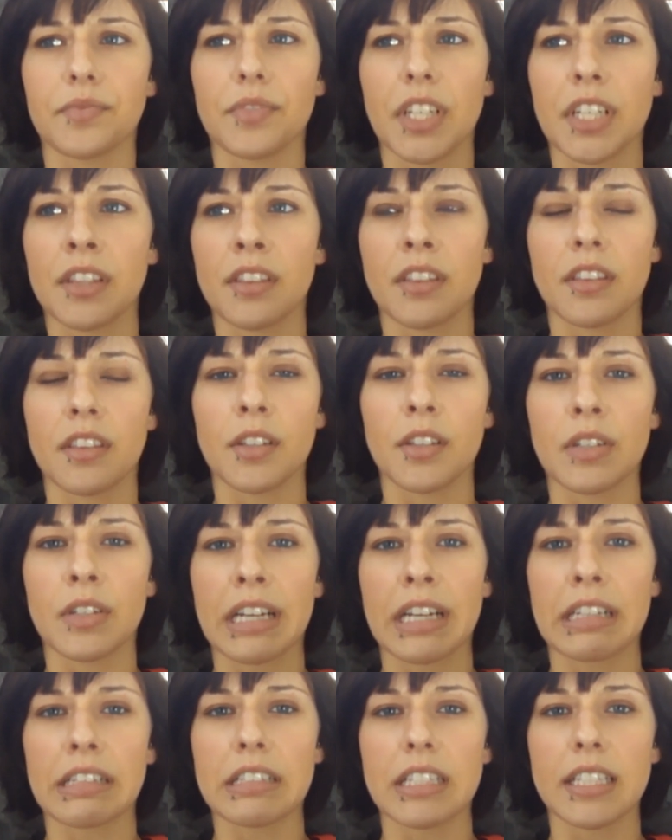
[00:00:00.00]
in the
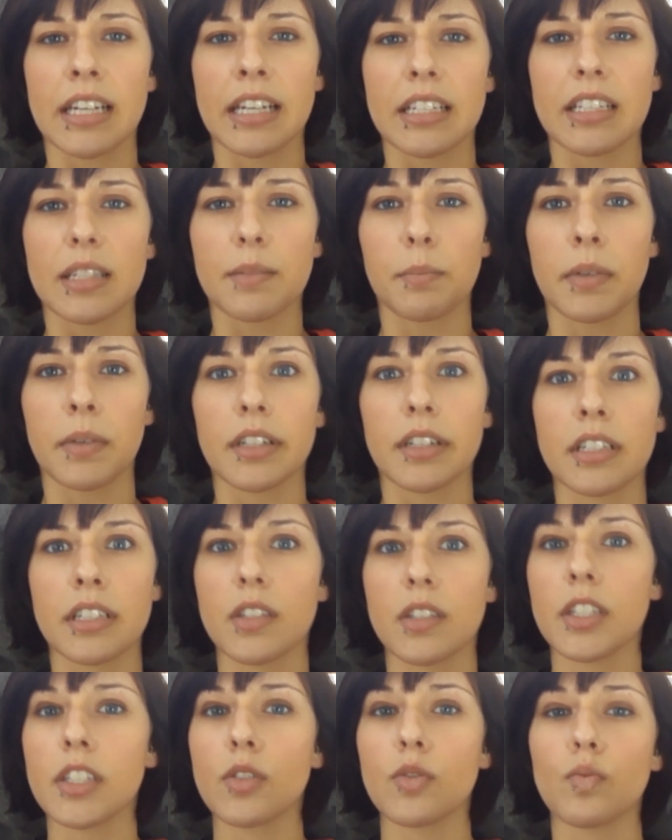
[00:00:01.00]
United States, but
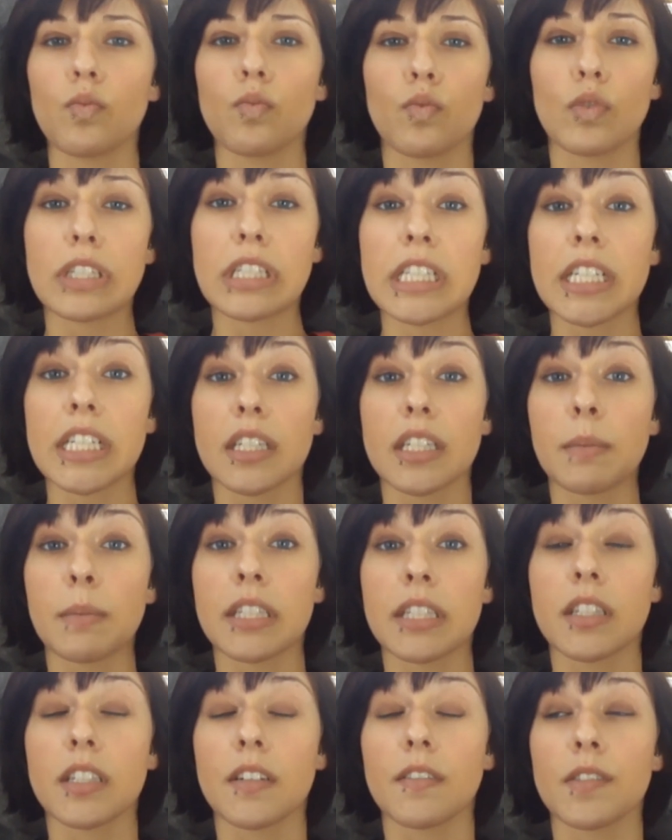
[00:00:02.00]
it's really
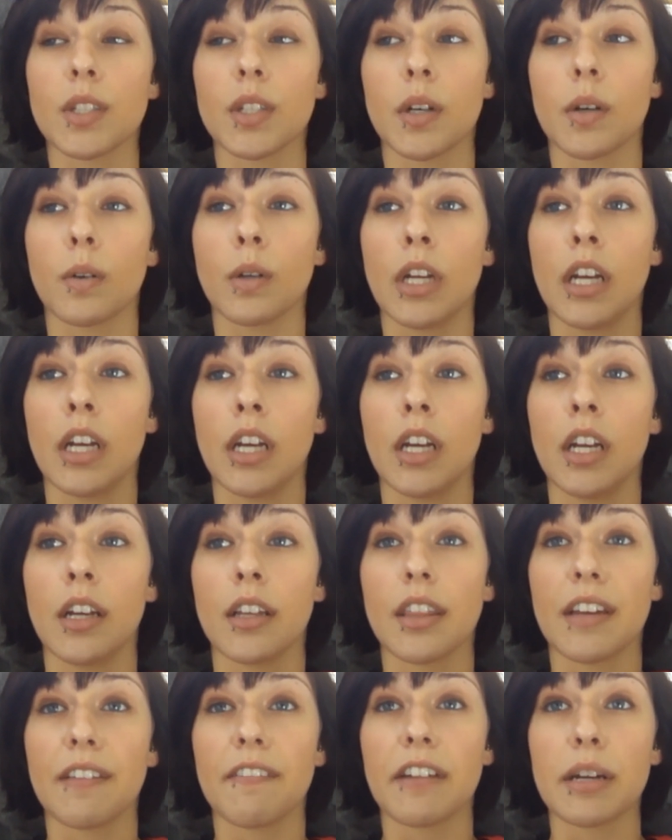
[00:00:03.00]
expensive, so
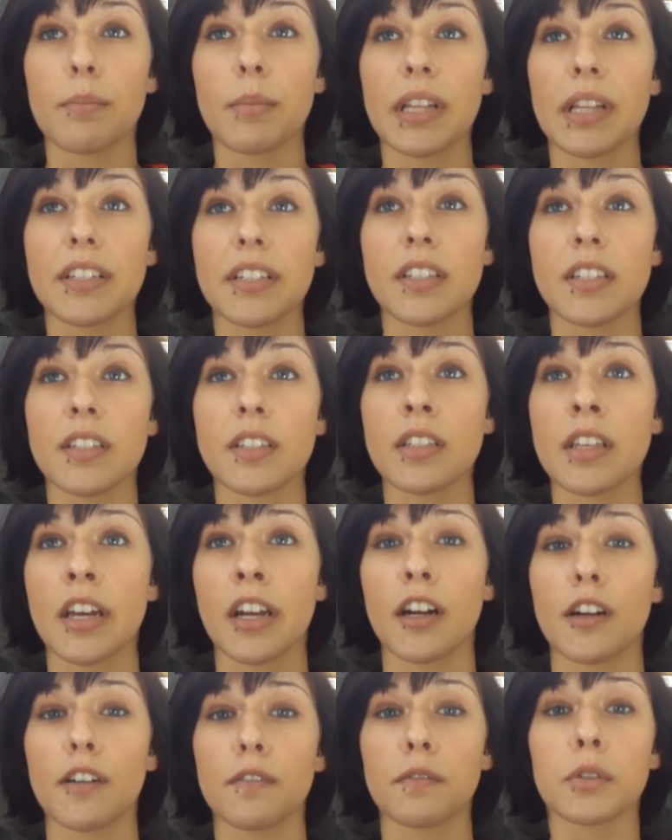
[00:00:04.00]
they find places that
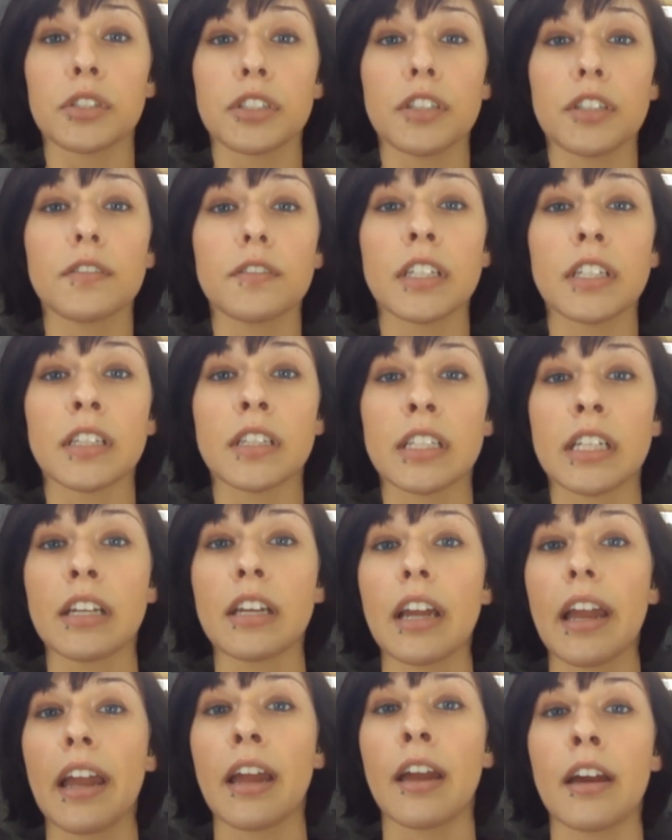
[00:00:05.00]
are foreigner
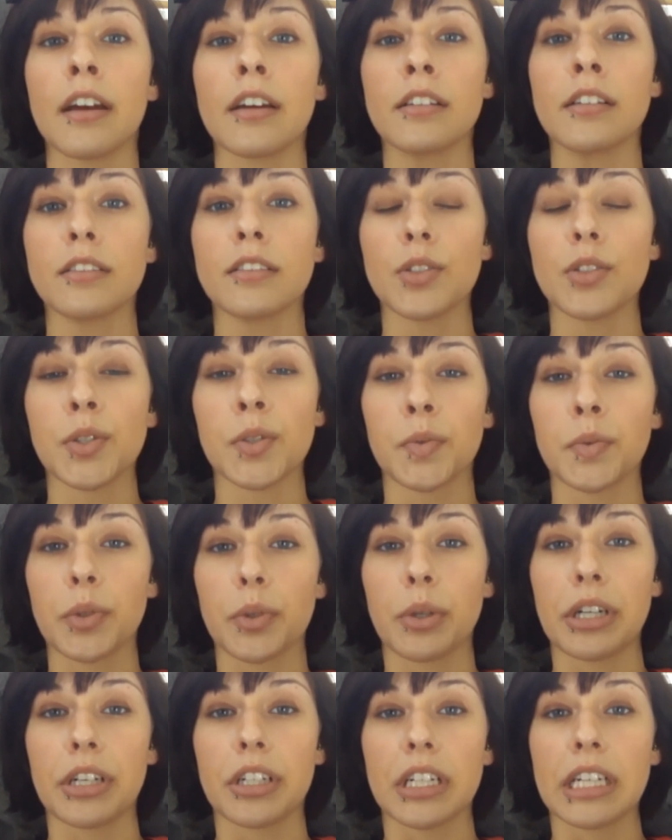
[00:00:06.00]
friendly and don't
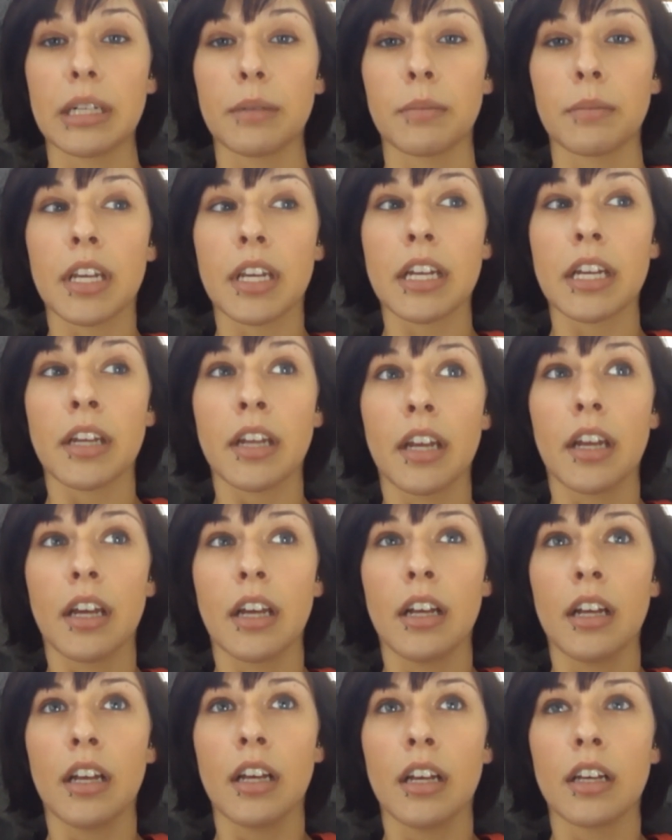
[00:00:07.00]
require key money.
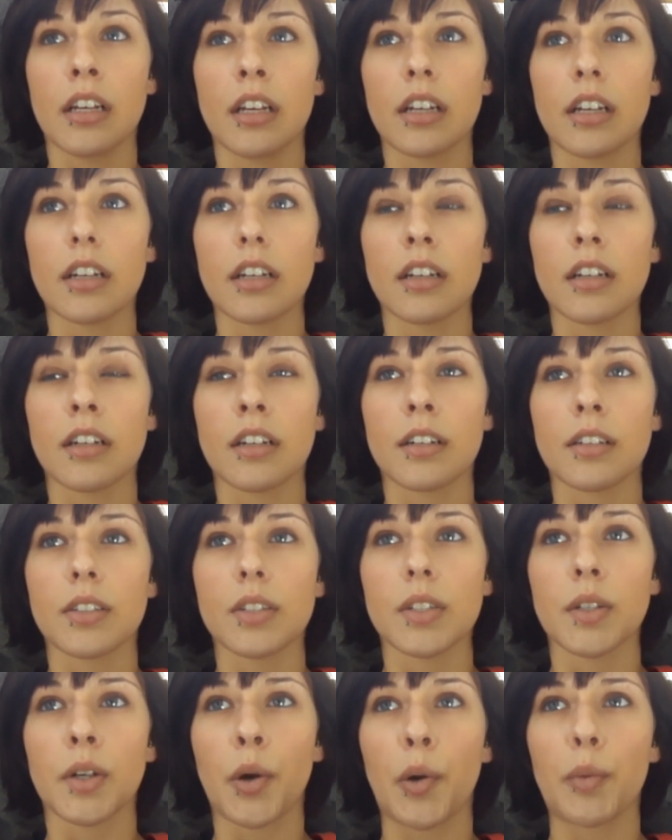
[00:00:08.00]

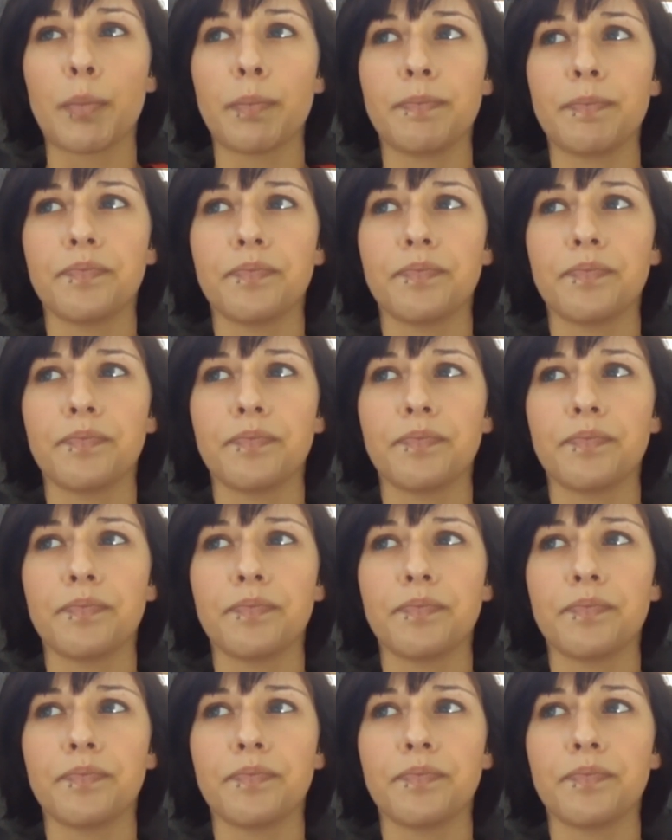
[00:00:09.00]
So